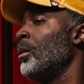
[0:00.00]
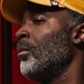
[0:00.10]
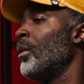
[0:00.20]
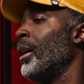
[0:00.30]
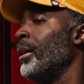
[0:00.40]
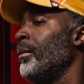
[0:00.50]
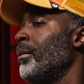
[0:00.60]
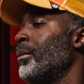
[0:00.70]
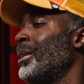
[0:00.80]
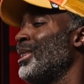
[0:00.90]
right?
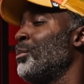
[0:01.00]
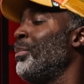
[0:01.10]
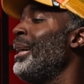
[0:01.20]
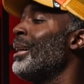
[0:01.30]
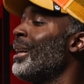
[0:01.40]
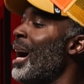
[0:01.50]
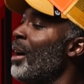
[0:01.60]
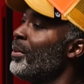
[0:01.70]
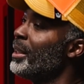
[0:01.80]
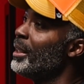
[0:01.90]
Because being
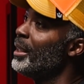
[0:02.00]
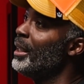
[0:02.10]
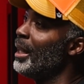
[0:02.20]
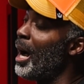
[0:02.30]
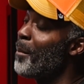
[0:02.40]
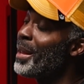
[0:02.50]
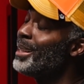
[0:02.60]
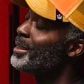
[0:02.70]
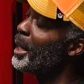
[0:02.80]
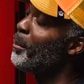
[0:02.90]
confident, I'm
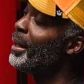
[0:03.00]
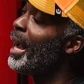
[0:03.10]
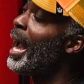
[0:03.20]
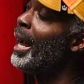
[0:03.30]
not saying be an